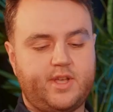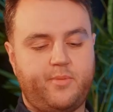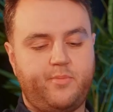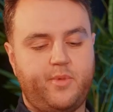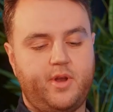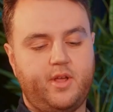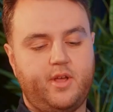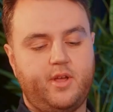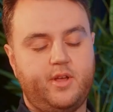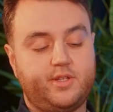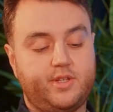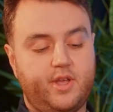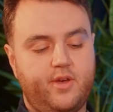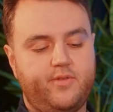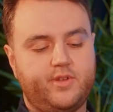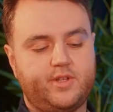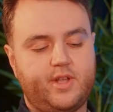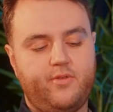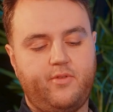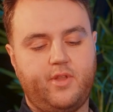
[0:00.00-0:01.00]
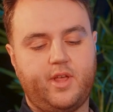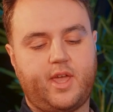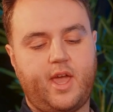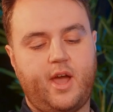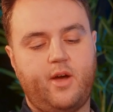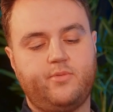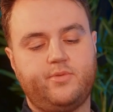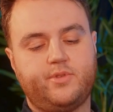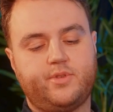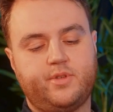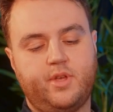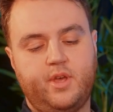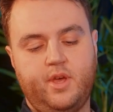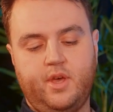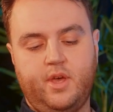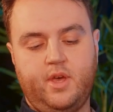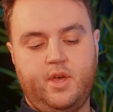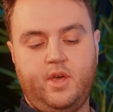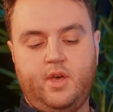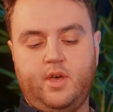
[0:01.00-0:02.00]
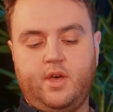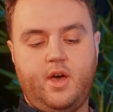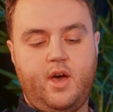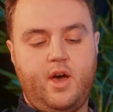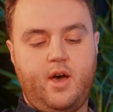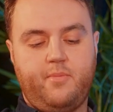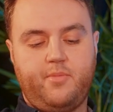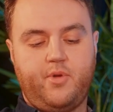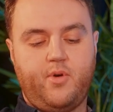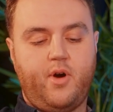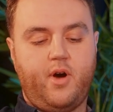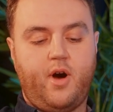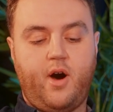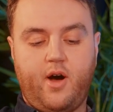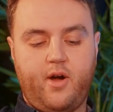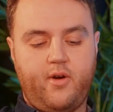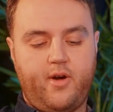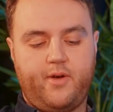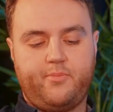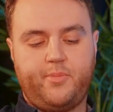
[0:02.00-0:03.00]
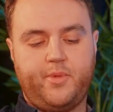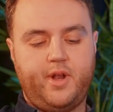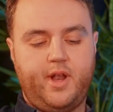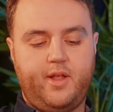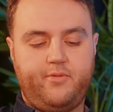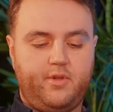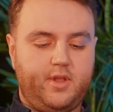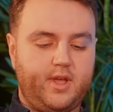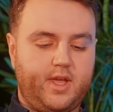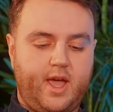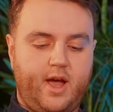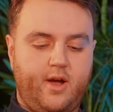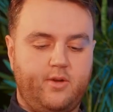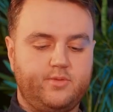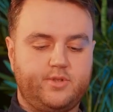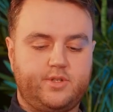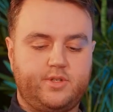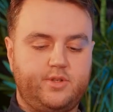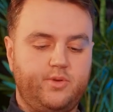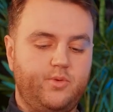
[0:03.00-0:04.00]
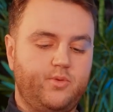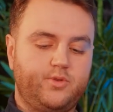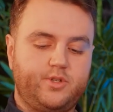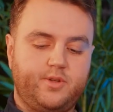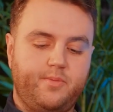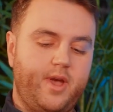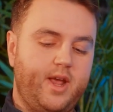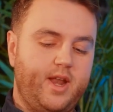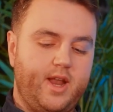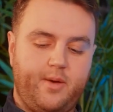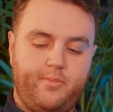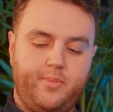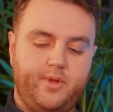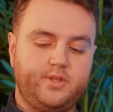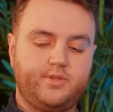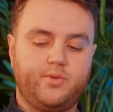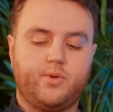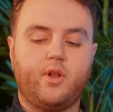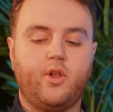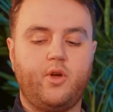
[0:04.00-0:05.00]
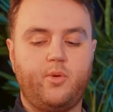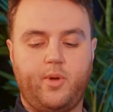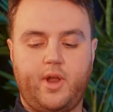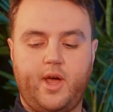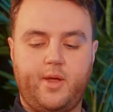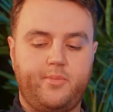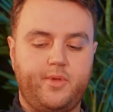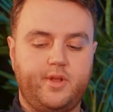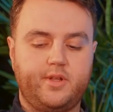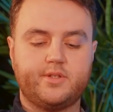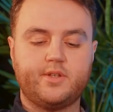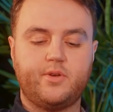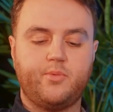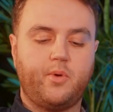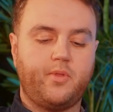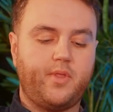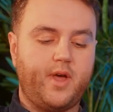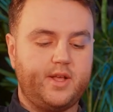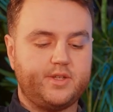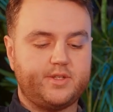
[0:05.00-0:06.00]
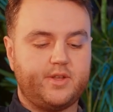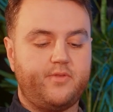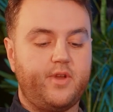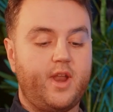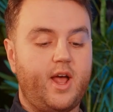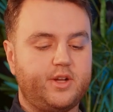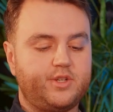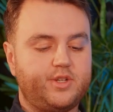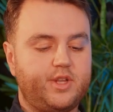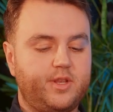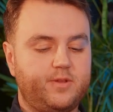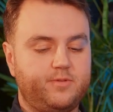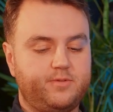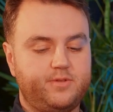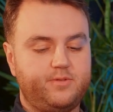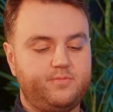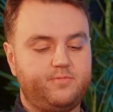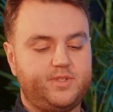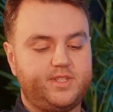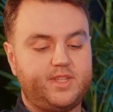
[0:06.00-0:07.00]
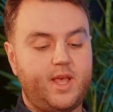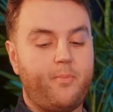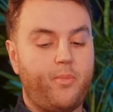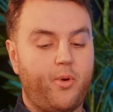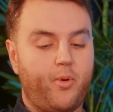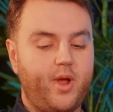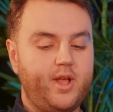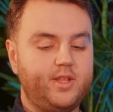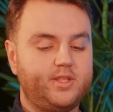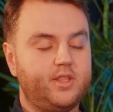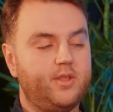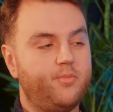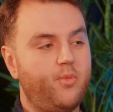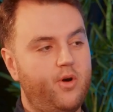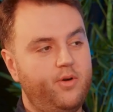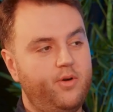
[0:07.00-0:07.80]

level accounts, your higher admin level accounts, your domain admins, your global admins, and all of that stuff, and actually separating them